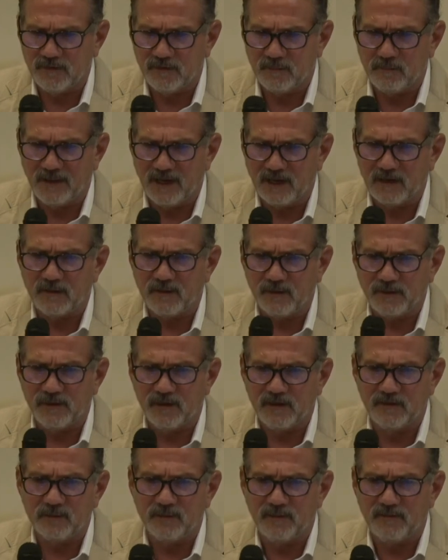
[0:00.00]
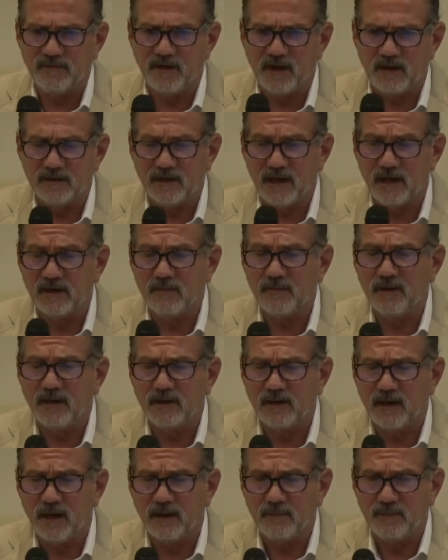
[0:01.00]
medical things we found out
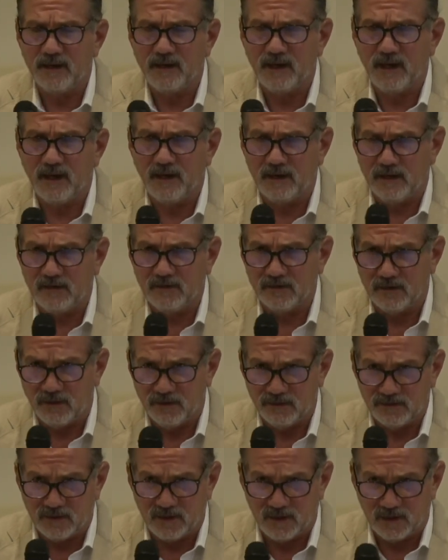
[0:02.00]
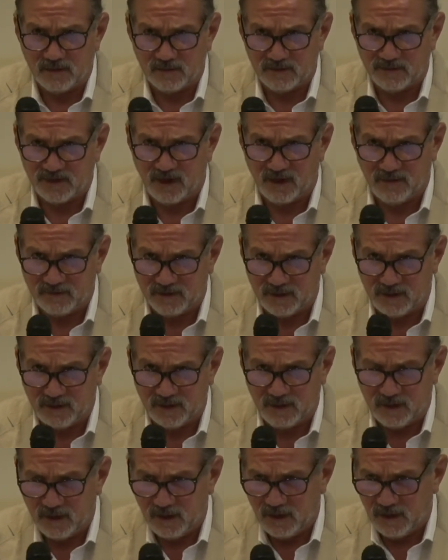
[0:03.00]
about Ibogaine and dosing and
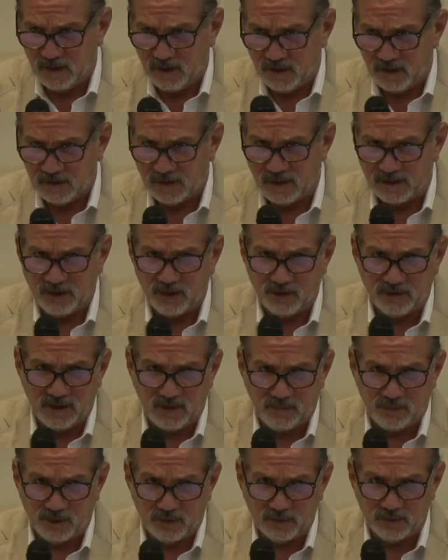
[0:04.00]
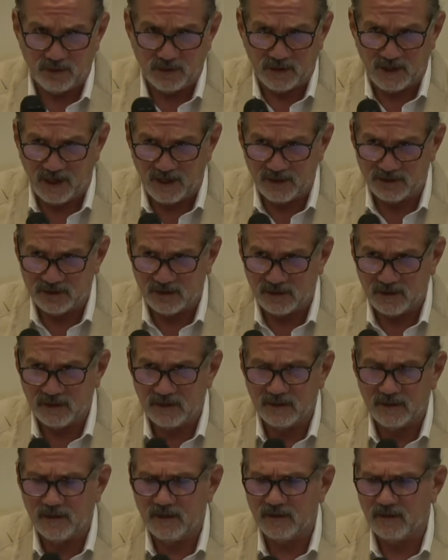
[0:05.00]
safety, like QT
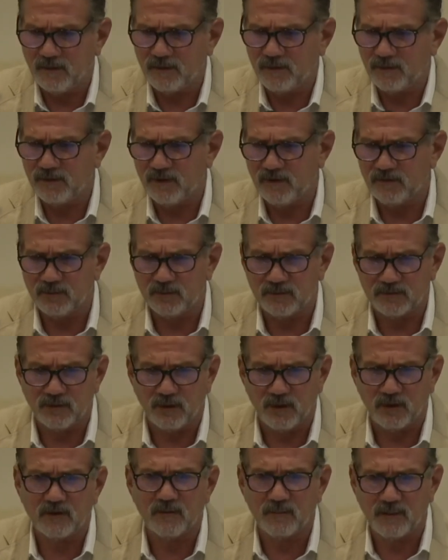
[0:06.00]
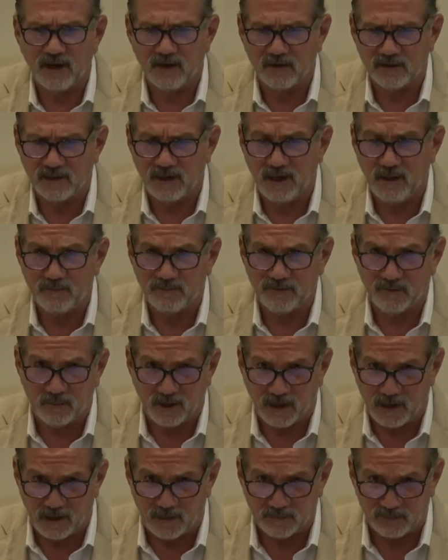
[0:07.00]
prolongation and other things we'll talk about, came from
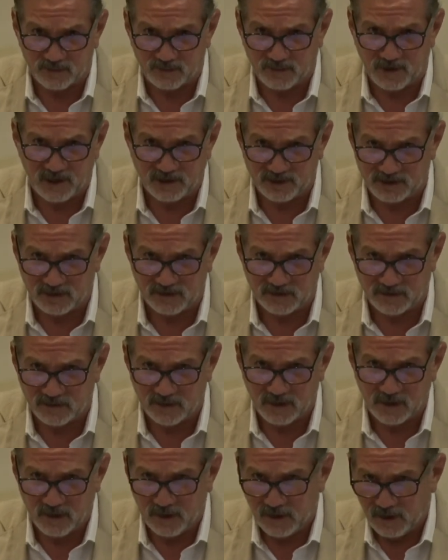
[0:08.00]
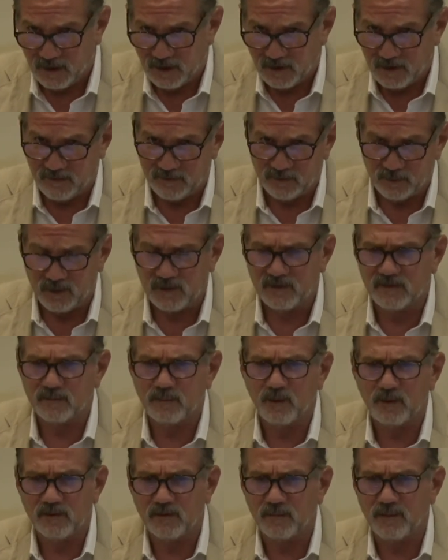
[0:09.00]
my observations. Even we
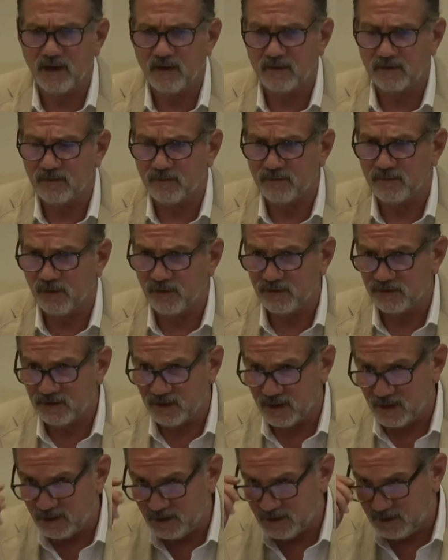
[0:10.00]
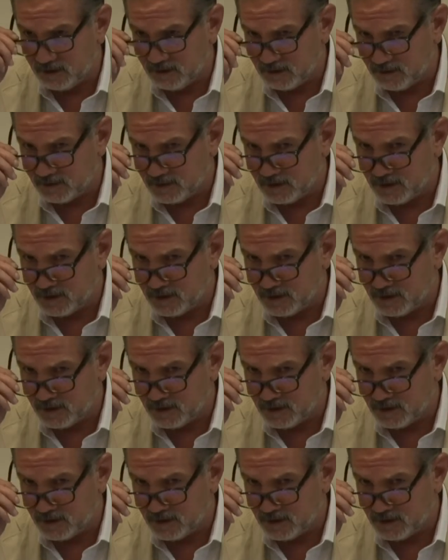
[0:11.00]
spoke about the first night here,